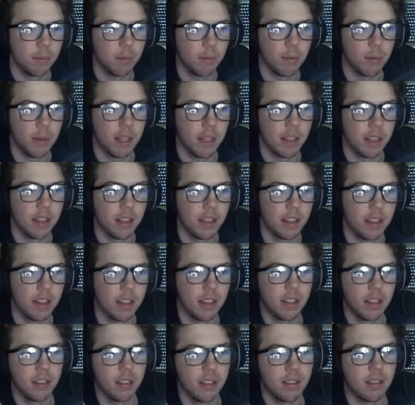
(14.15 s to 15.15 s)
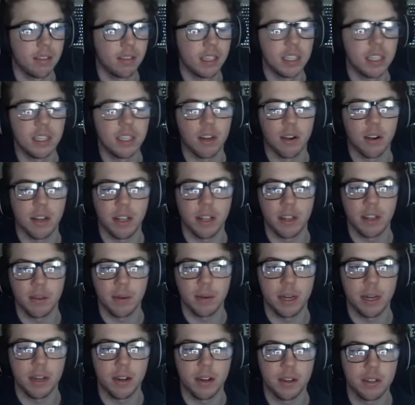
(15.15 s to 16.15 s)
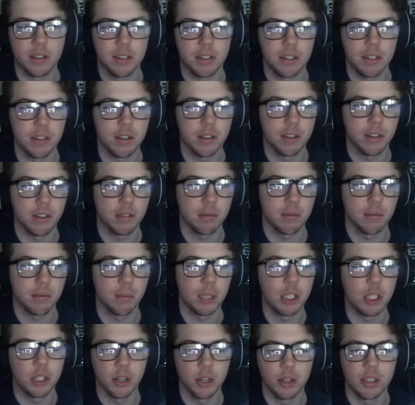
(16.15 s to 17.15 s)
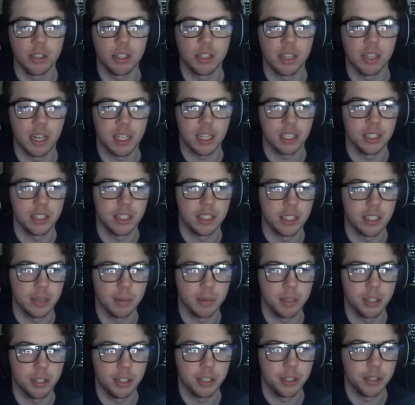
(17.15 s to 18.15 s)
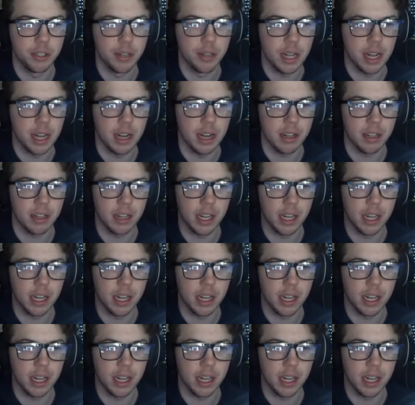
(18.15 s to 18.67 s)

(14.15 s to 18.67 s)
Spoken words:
with since there are only three notes, which notes to actually substitute out.